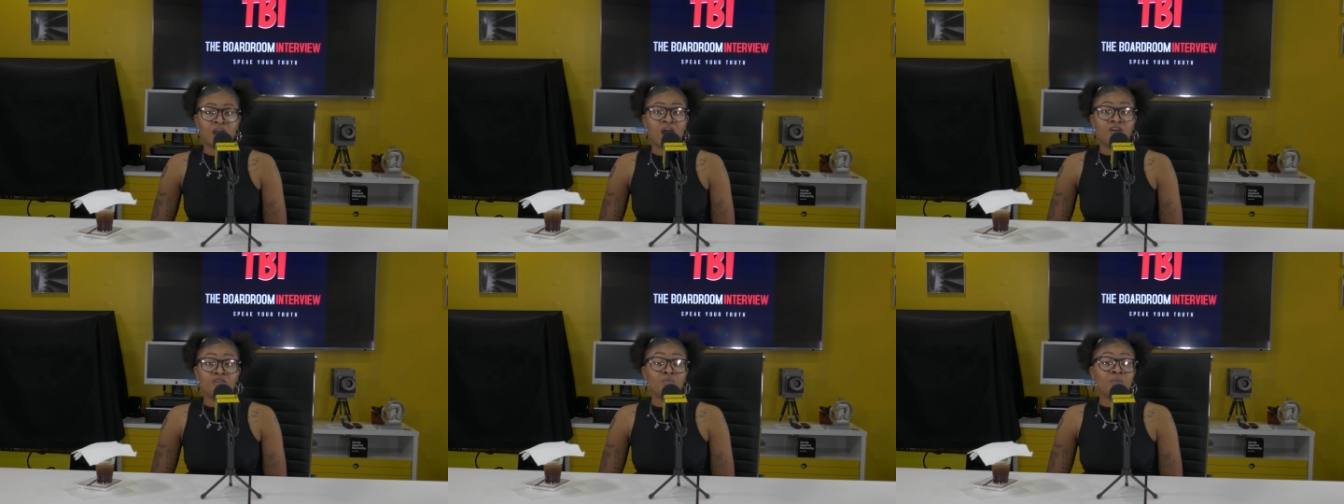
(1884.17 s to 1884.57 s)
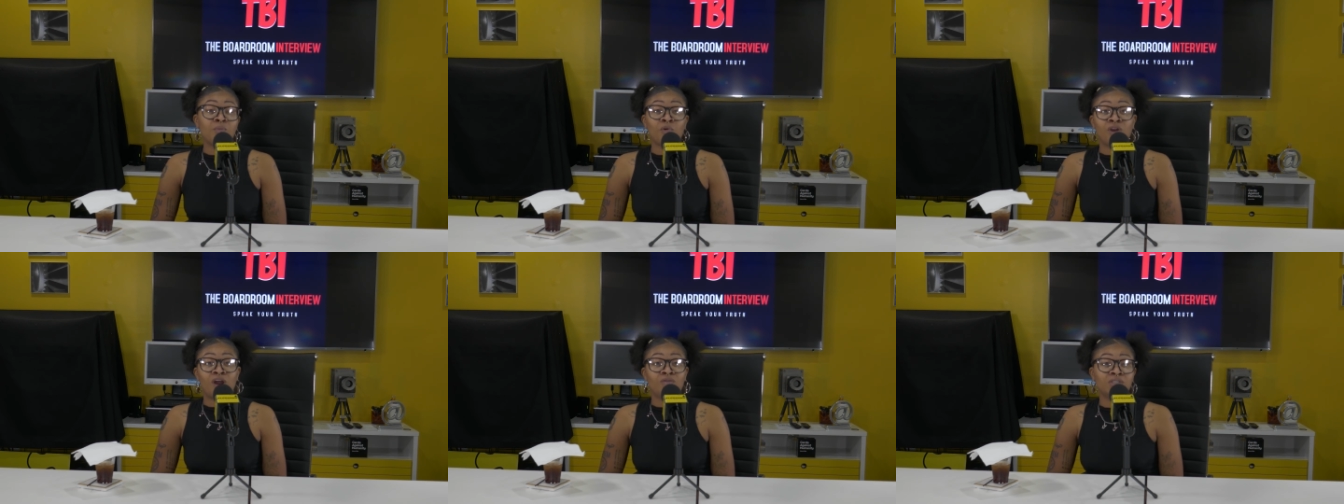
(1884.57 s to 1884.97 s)
I remember
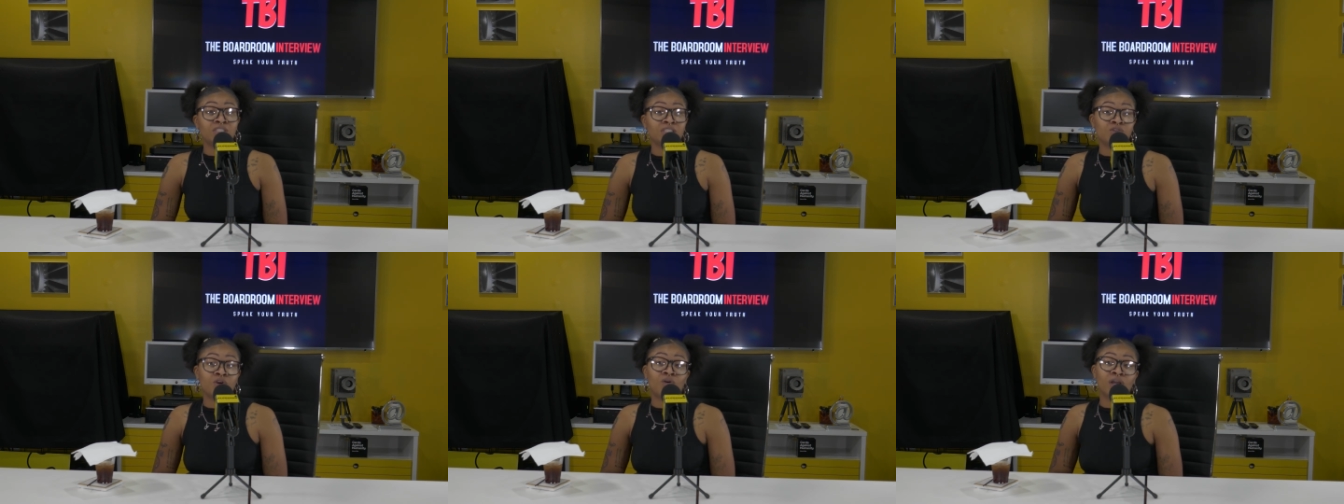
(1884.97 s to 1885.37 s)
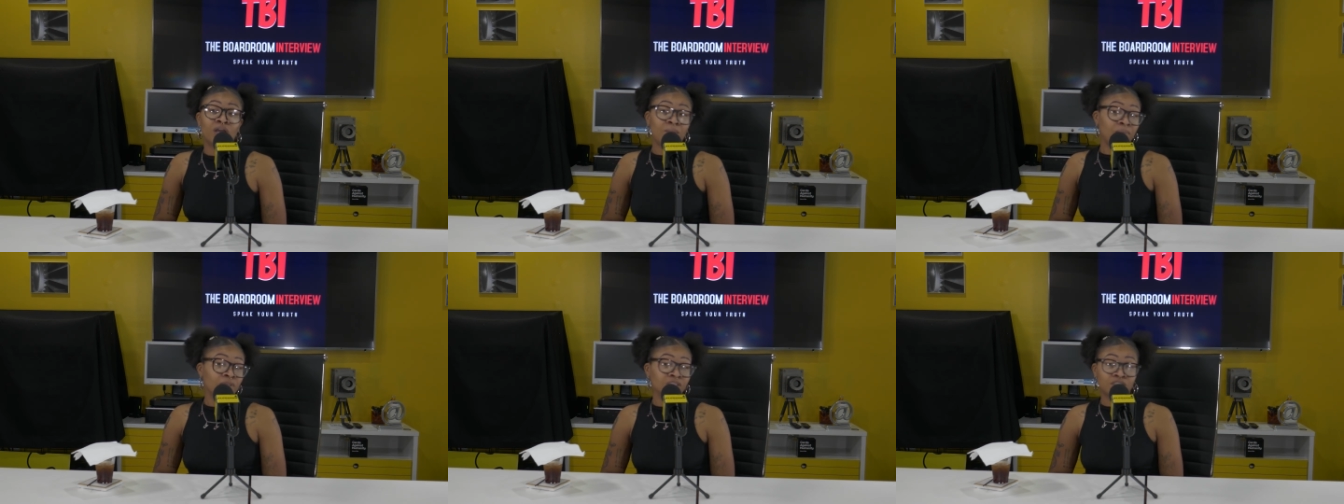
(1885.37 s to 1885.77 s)
when I was growing
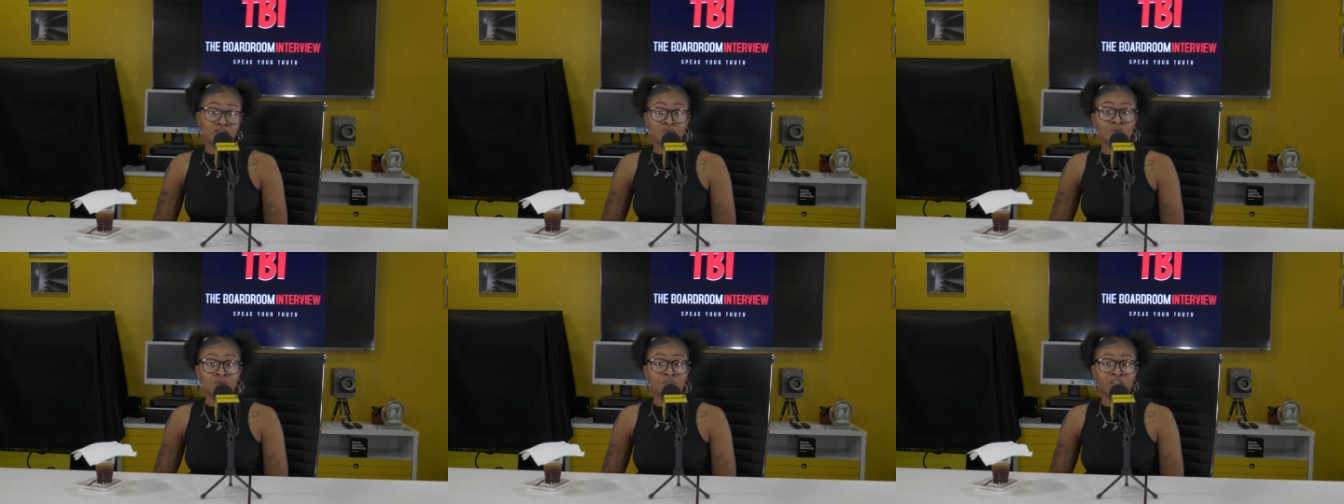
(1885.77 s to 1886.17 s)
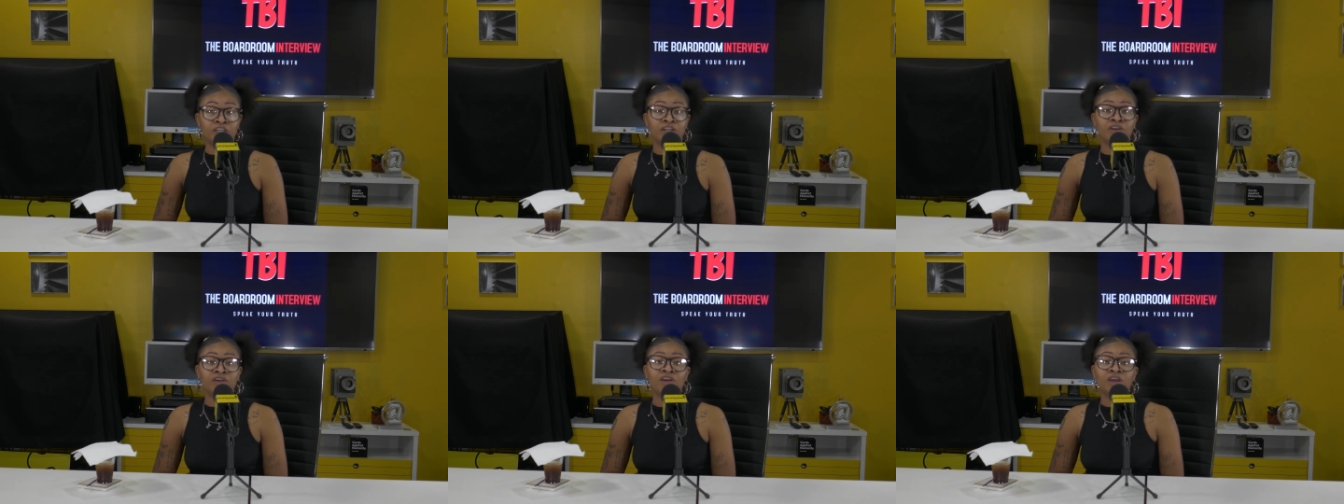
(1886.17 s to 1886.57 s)
up in school
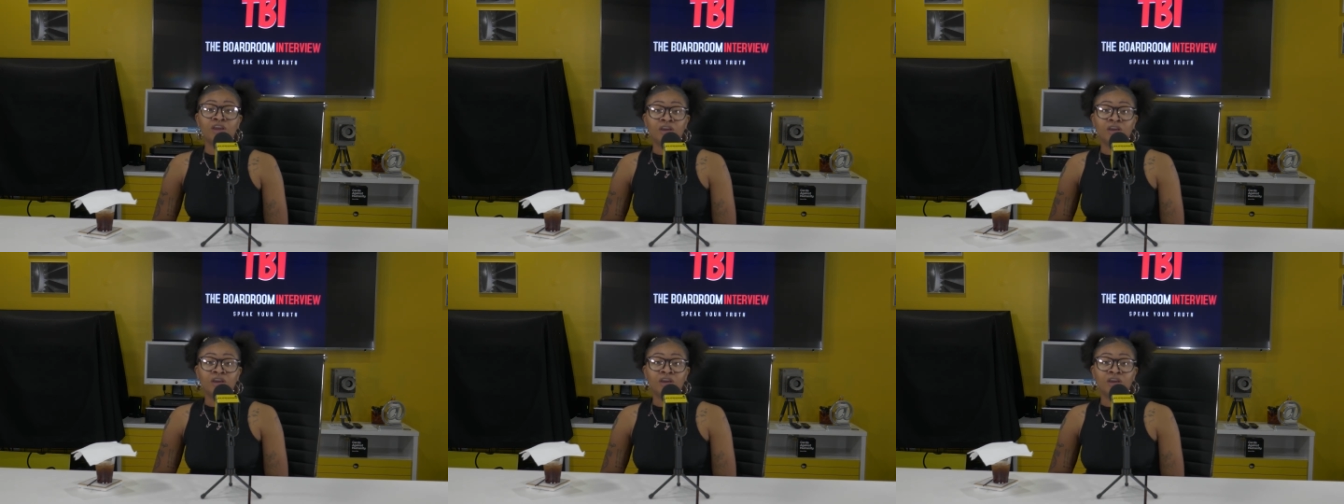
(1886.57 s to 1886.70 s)
here,